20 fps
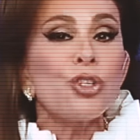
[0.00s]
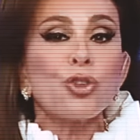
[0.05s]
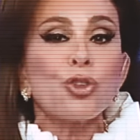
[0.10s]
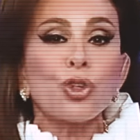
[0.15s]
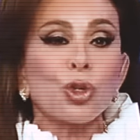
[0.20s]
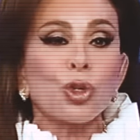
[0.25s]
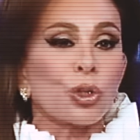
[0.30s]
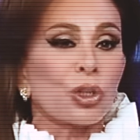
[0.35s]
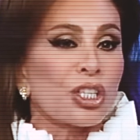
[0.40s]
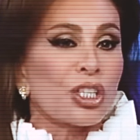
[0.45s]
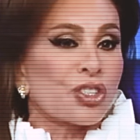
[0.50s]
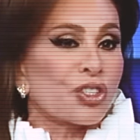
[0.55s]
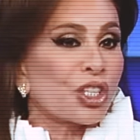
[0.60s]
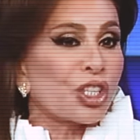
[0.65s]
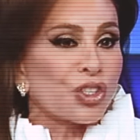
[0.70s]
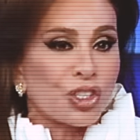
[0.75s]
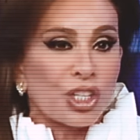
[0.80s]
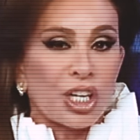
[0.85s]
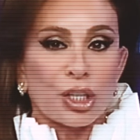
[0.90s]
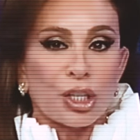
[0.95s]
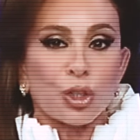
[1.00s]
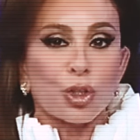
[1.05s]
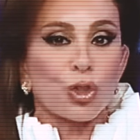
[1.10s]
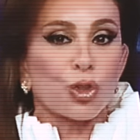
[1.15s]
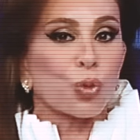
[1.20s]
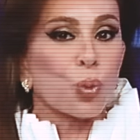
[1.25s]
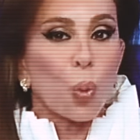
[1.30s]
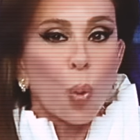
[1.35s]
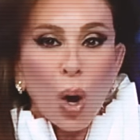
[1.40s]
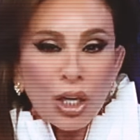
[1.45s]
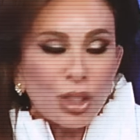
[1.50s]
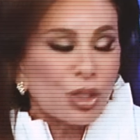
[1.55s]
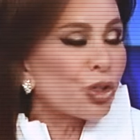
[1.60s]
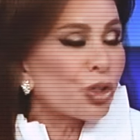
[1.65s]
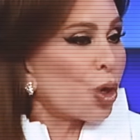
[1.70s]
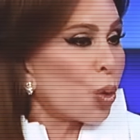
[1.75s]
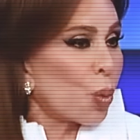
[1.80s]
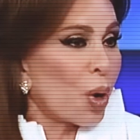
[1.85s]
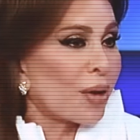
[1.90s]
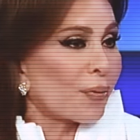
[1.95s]
journalistic standards
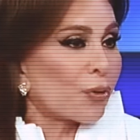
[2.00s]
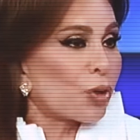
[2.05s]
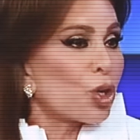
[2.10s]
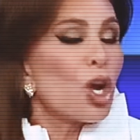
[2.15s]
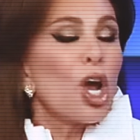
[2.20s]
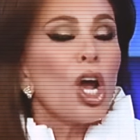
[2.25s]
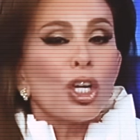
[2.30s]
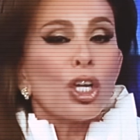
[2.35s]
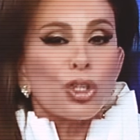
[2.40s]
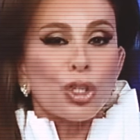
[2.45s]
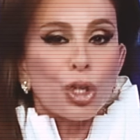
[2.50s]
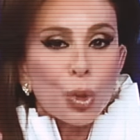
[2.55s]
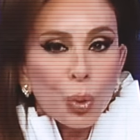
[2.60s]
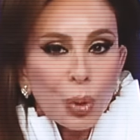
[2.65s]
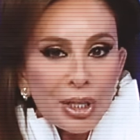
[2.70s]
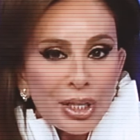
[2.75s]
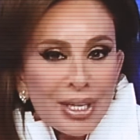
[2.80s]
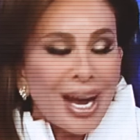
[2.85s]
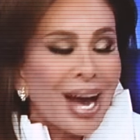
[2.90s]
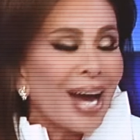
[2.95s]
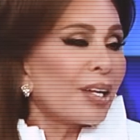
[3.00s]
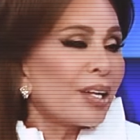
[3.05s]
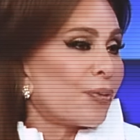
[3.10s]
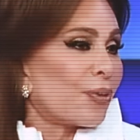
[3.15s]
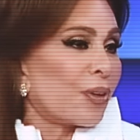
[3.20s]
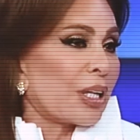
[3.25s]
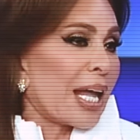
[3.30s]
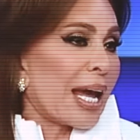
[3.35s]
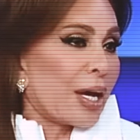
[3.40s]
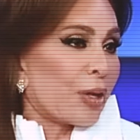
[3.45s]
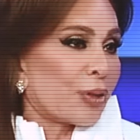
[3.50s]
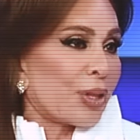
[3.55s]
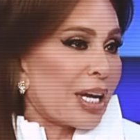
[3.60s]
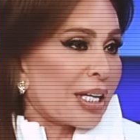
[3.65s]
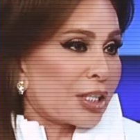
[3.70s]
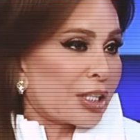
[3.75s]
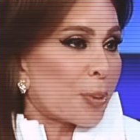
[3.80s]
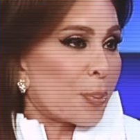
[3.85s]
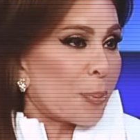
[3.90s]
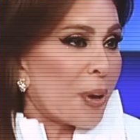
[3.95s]
whatsoever, she would not have allowed
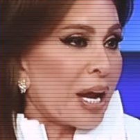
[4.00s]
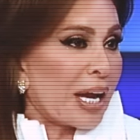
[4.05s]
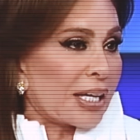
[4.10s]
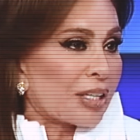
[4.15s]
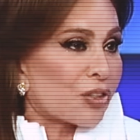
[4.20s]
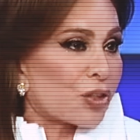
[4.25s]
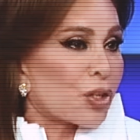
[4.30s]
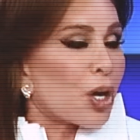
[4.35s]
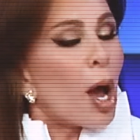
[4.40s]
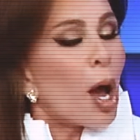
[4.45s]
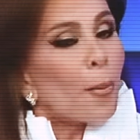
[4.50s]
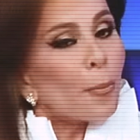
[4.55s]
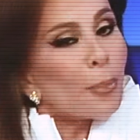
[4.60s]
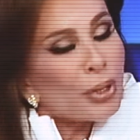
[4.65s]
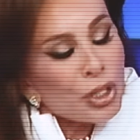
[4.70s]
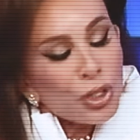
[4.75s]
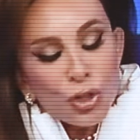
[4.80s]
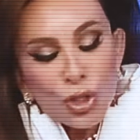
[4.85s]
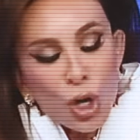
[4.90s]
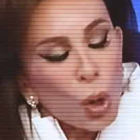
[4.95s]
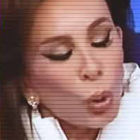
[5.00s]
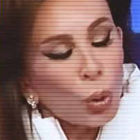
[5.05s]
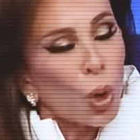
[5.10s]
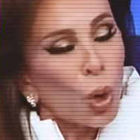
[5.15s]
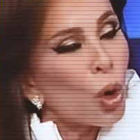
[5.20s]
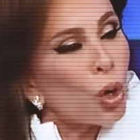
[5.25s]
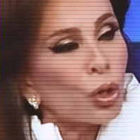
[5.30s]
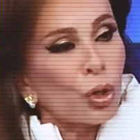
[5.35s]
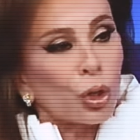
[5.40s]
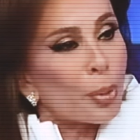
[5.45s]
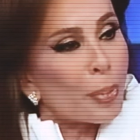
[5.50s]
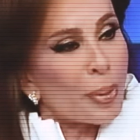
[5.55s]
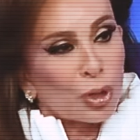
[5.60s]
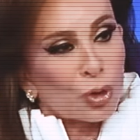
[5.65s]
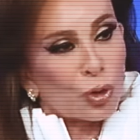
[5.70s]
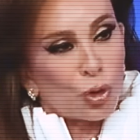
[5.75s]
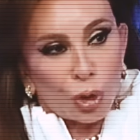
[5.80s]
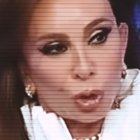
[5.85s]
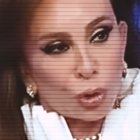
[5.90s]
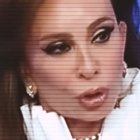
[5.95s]
that to pass. But it's no longer
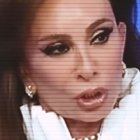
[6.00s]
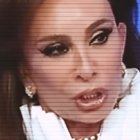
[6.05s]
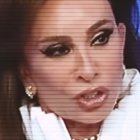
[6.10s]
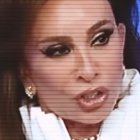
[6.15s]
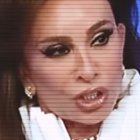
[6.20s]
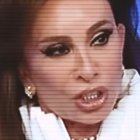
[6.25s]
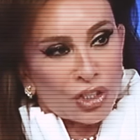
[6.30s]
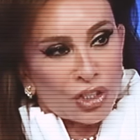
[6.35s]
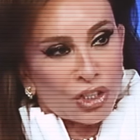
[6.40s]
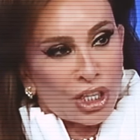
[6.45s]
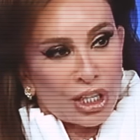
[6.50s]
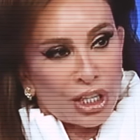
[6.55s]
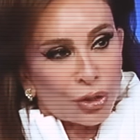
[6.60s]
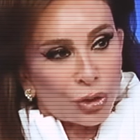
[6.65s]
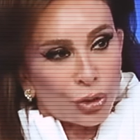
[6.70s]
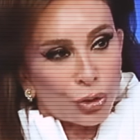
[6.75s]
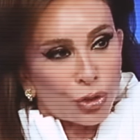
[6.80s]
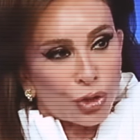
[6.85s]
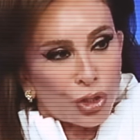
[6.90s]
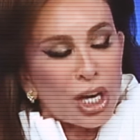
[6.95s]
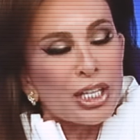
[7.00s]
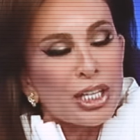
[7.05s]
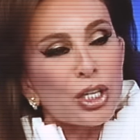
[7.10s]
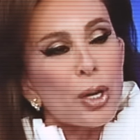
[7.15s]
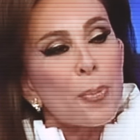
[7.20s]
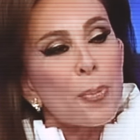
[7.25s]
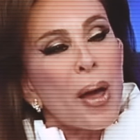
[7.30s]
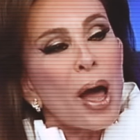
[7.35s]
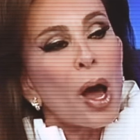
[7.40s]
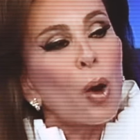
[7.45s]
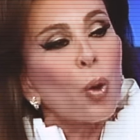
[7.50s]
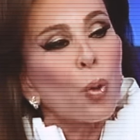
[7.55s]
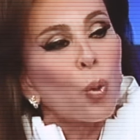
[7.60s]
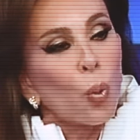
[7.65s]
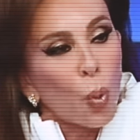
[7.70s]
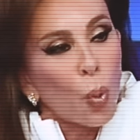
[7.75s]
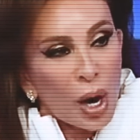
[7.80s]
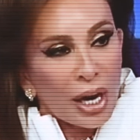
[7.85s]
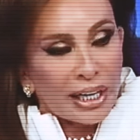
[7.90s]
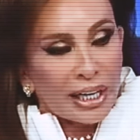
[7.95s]
about journalistic standards, it's about
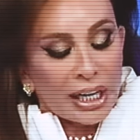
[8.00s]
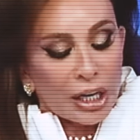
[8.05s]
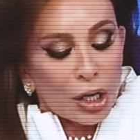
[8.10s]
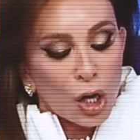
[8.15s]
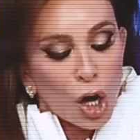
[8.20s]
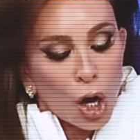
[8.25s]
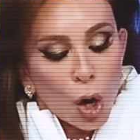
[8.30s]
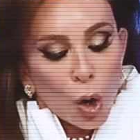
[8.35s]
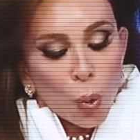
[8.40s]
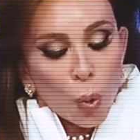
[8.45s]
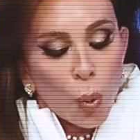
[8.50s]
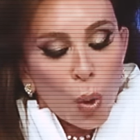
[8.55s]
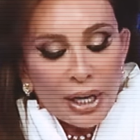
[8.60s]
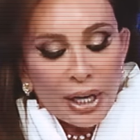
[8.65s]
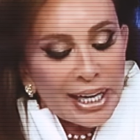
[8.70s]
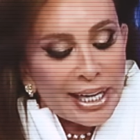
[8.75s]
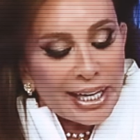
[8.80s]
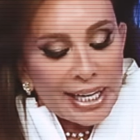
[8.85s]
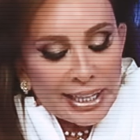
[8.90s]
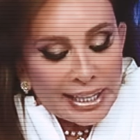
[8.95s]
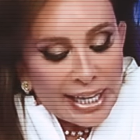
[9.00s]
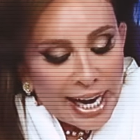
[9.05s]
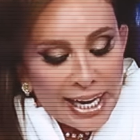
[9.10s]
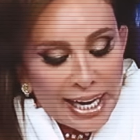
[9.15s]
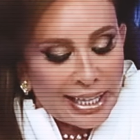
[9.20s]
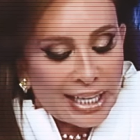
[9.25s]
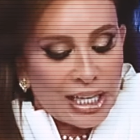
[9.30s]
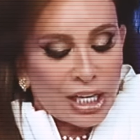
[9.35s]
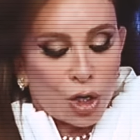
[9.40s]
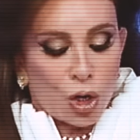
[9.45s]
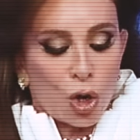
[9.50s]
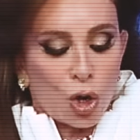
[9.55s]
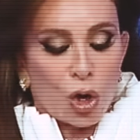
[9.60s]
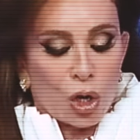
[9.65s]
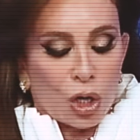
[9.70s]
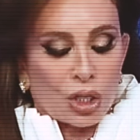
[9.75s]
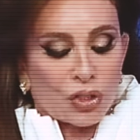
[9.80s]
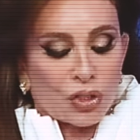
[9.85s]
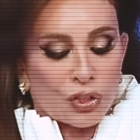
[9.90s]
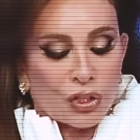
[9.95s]
winning, winning at any
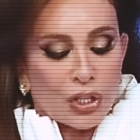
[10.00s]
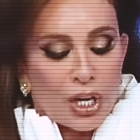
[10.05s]
cost.